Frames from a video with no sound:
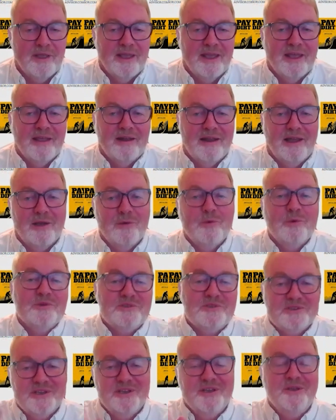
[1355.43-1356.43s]
and I will
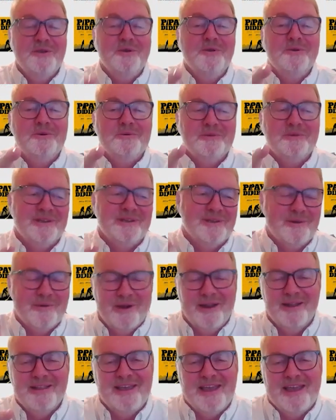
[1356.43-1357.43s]
see you in
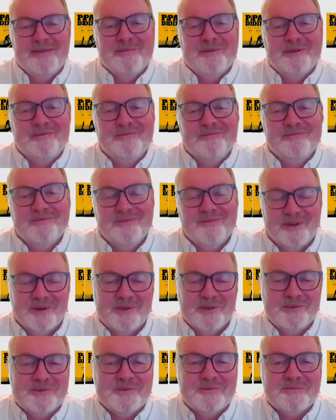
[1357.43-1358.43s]
Grand Cayman
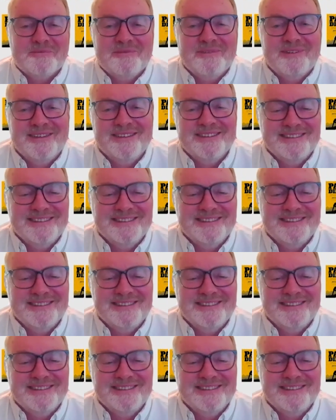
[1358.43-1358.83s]
very soon.